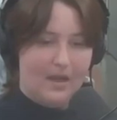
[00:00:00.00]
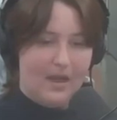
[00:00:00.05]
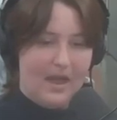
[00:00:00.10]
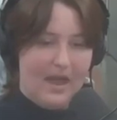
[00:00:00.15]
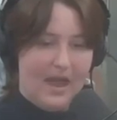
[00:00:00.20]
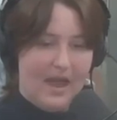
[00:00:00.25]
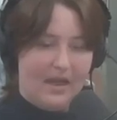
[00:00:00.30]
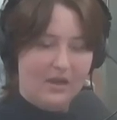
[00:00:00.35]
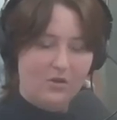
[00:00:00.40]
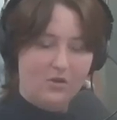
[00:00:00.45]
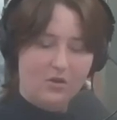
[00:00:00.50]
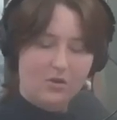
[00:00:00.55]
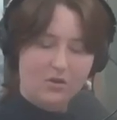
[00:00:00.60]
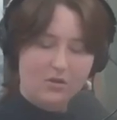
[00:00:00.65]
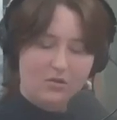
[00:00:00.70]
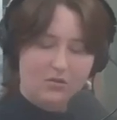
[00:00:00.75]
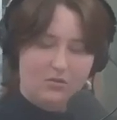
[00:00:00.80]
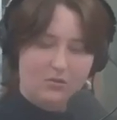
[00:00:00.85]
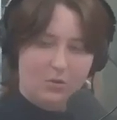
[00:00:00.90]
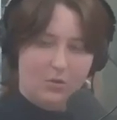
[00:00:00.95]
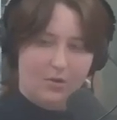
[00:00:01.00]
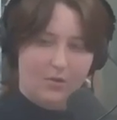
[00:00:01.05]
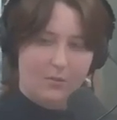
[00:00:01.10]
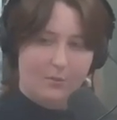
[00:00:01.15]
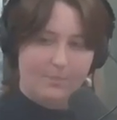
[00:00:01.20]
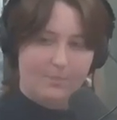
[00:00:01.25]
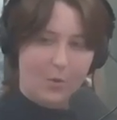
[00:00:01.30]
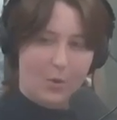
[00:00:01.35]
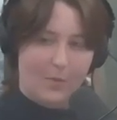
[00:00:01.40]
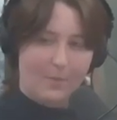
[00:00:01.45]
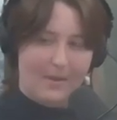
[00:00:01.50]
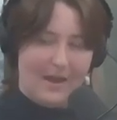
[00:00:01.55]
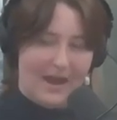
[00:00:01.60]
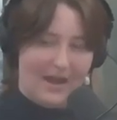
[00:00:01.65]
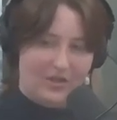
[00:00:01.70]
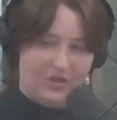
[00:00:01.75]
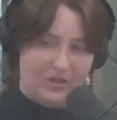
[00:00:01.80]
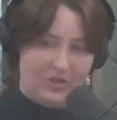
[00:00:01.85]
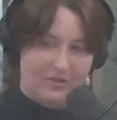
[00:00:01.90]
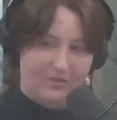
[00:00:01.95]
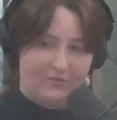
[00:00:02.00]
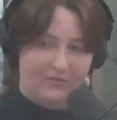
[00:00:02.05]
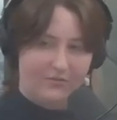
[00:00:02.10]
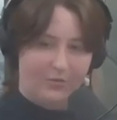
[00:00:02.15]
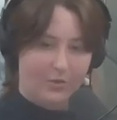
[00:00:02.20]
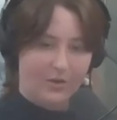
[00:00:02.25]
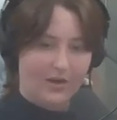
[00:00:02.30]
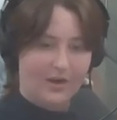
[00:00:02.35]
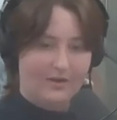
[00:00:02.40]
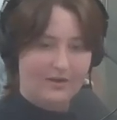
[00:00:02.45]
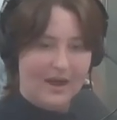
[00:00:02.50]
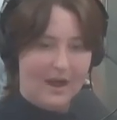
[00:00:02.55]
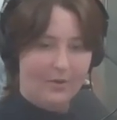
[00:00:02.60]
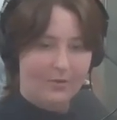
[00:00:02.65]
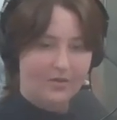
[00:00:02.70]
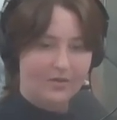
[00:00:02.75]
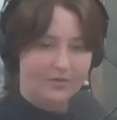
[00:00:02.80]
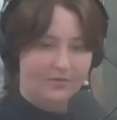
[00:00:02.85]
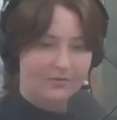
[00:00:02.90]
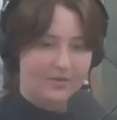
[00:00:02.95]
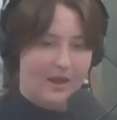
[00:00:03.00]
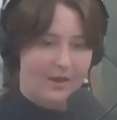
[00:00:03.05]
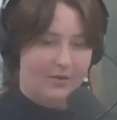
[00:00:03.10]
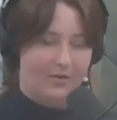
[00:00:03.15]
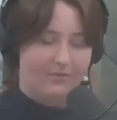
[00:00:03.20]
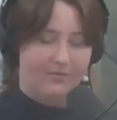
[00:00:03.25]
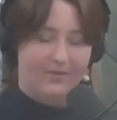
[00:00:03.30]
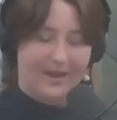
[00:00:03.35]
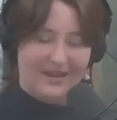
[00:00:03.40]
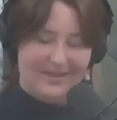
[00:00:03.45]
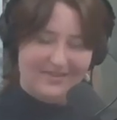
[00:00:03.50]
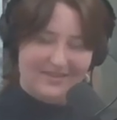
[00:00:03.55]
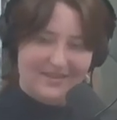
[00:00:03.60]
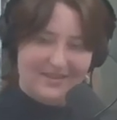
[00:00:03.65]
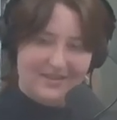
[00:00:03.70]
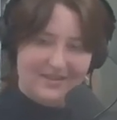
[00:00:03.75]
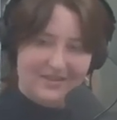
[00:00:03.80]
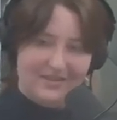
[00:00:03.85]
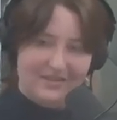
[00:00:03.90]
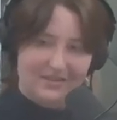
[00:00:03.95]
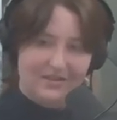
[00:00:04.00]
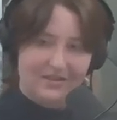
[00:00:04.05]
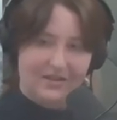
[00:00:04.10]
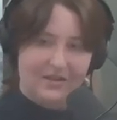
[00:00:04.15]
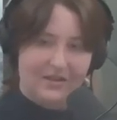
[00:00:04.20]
anger or passion for how to fight this.